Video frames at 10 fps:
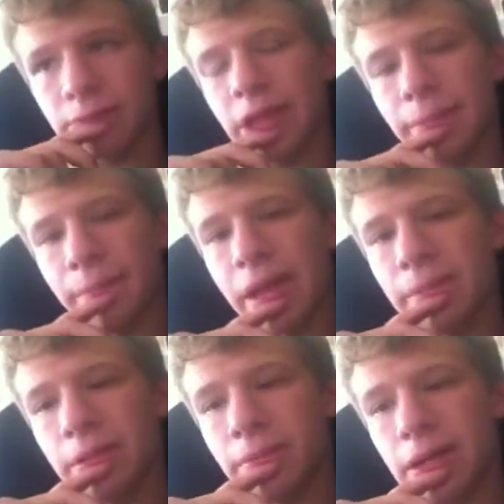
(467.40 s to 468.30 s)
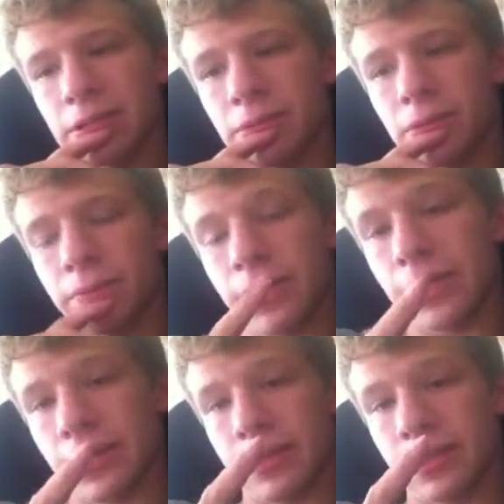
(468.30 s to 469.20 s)
may be impossible,
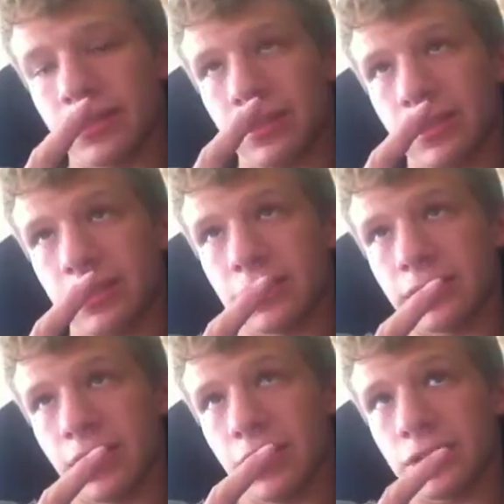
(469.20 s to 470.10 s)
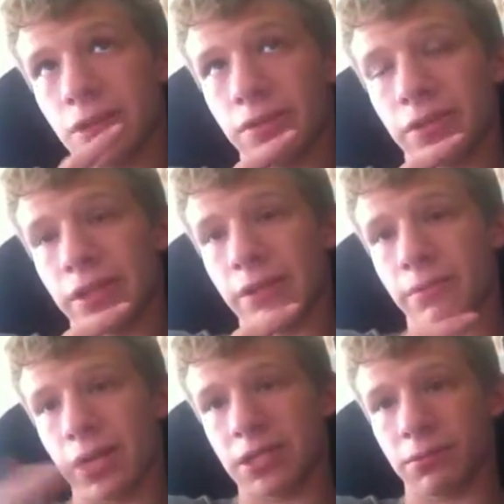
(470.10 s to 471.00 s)
but nothing is certainly
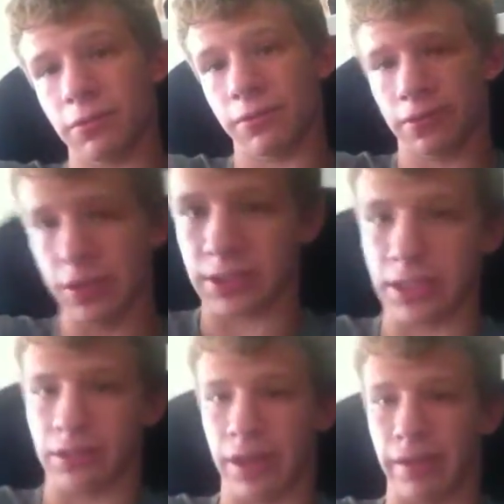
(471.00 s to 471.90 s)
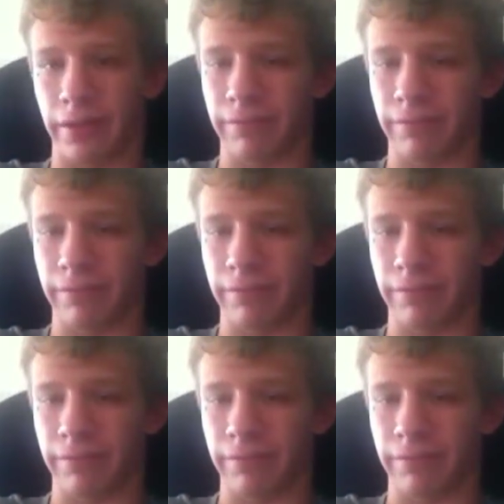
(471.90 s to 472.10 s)
impossible for this Slender game.